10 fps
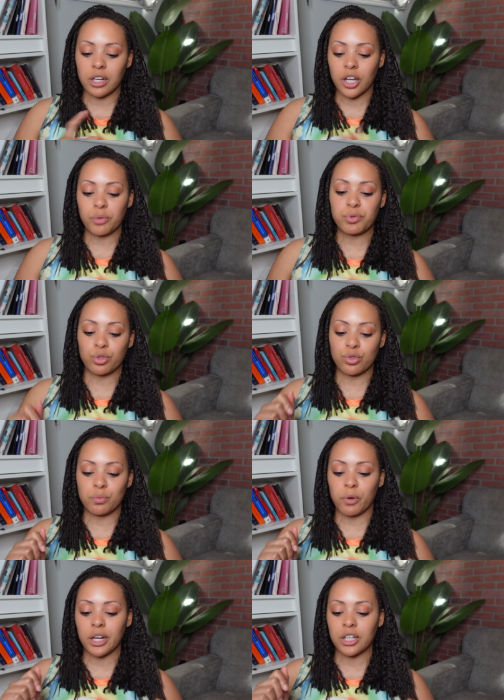It helps reduce
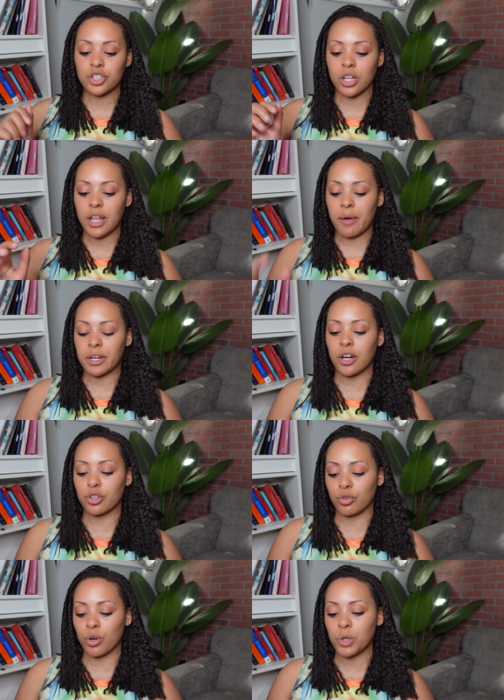breakage, allowing hair
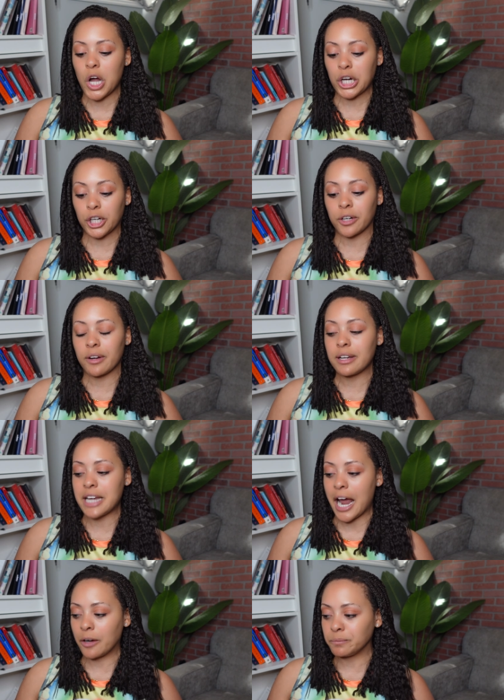to grow longer.
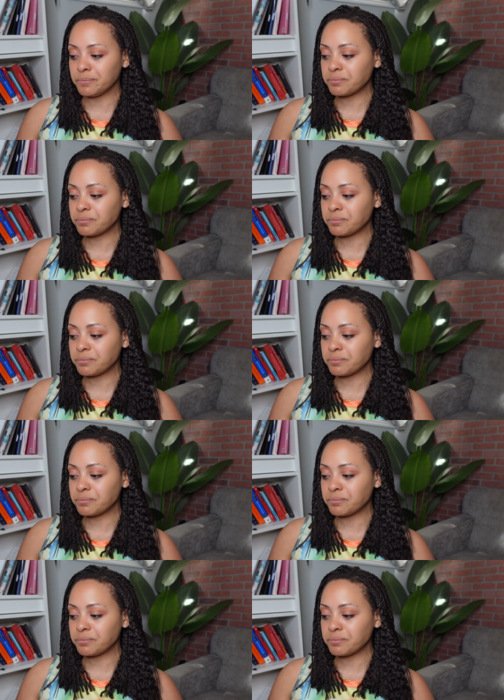Now,